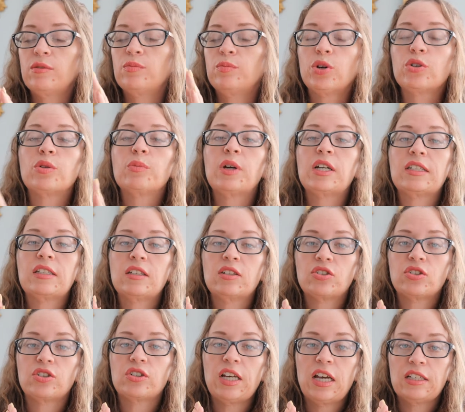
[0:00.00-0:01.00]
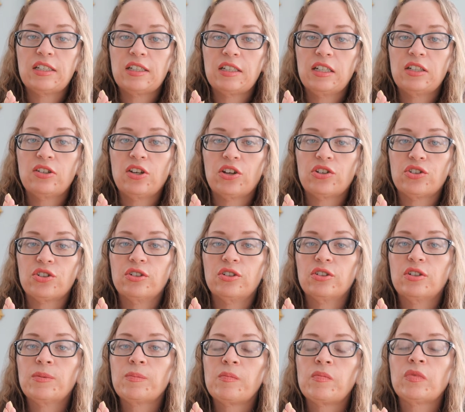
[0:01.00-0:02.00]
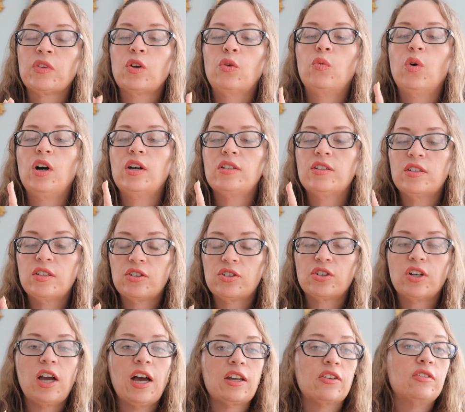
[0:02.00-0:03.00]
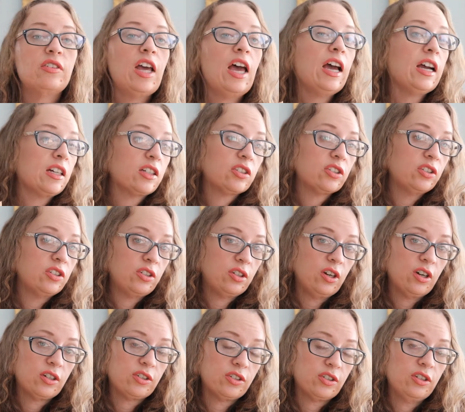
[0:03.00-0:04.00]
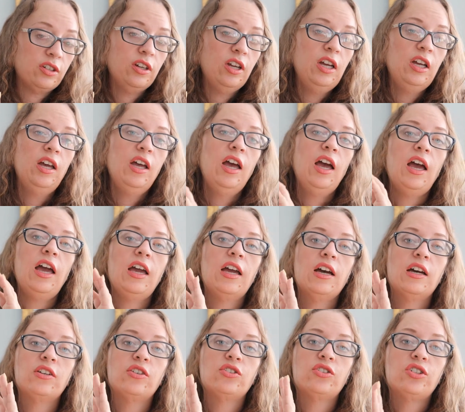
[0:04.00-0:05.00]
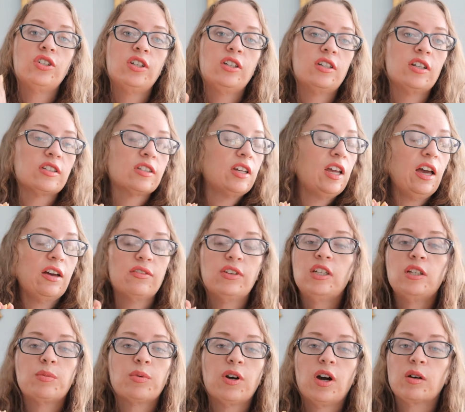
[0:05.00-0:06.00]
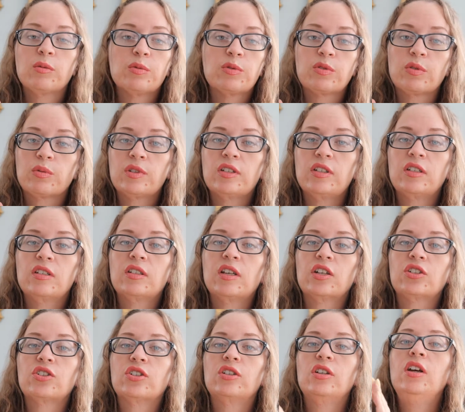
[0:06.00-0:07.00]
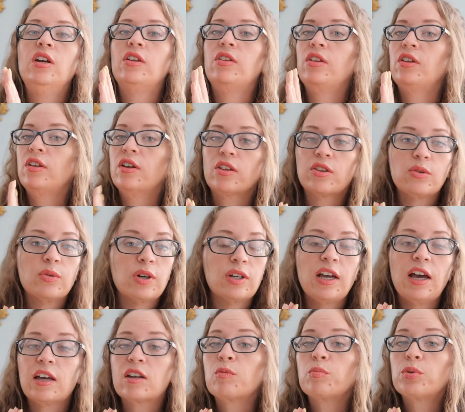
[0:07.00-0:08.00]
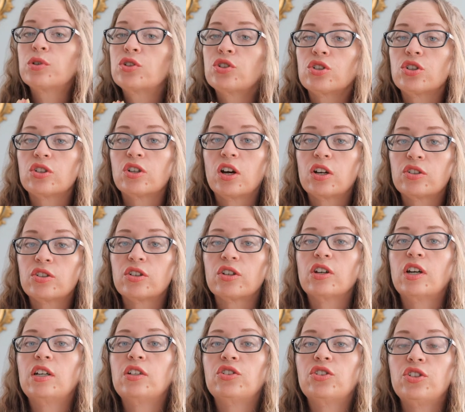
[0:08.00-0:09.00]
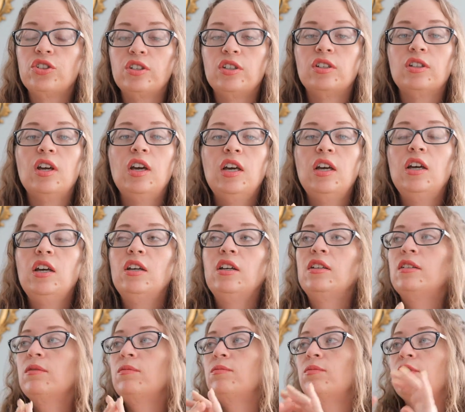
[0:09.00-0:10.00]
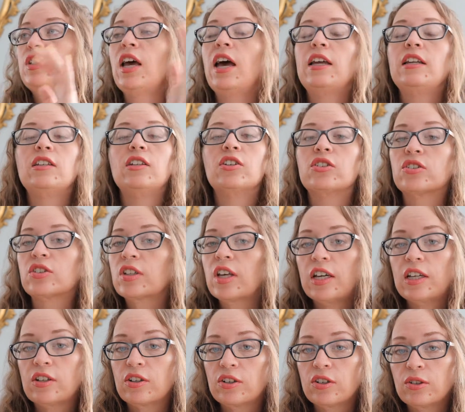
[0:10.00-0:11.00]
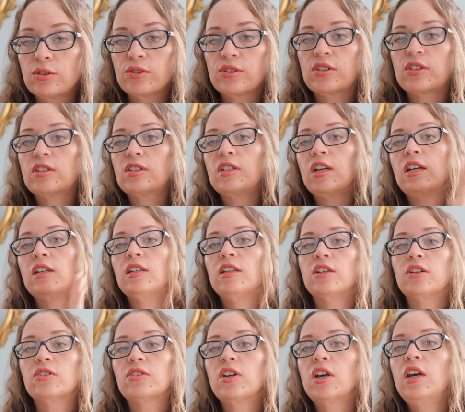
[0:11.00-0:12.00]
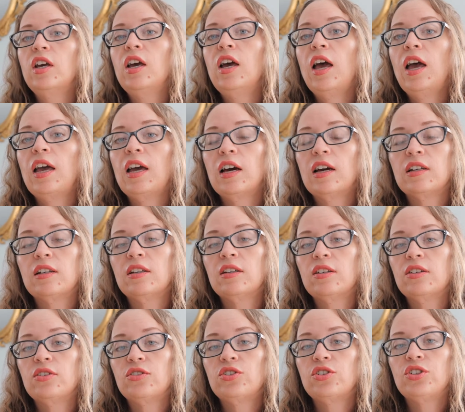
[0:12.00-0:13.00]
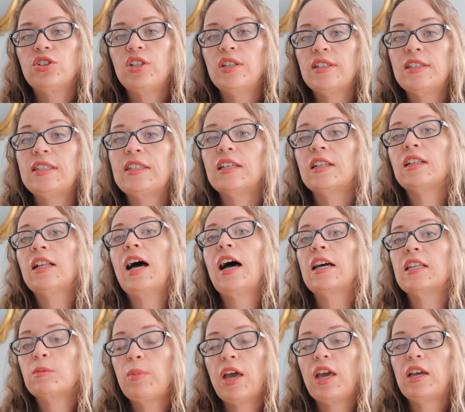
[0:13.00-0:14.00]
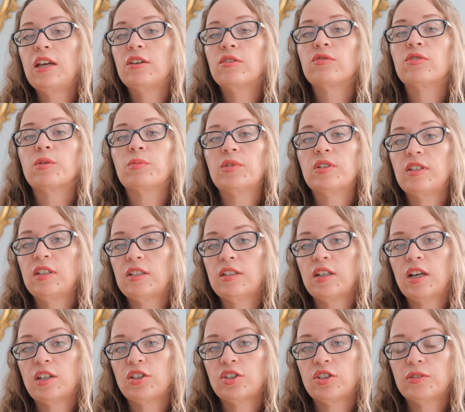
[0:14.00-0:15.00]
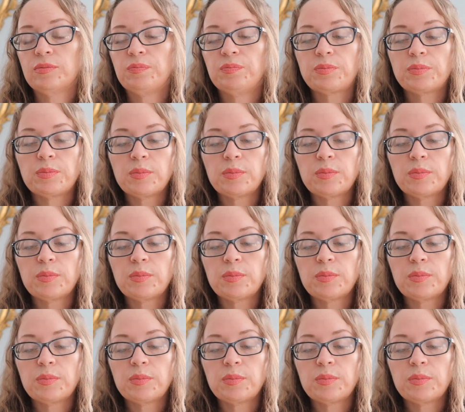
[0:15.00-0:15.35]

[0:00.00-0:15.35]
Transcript: Both of my sisters had C-sections. One sister had an excellent doctor, and she doesn't have any problems from the C-section. The other one had a butcher doctor, and 10 years later, her oldest is 10 years, and she still has pain from the C-section.